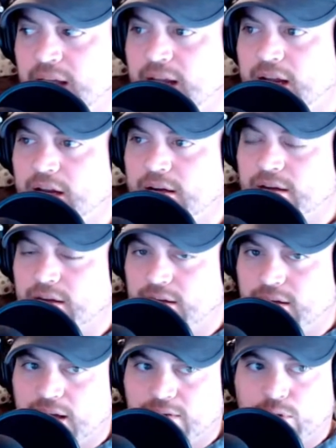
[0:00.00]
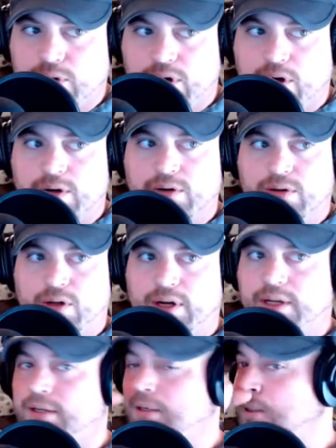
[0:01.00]
And I wrote an article
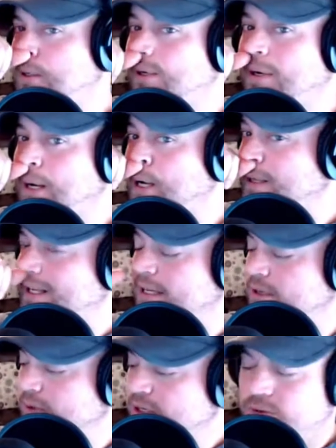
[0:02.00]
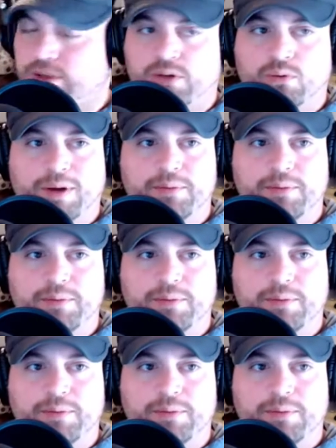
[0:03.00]
on it on the New Age Christian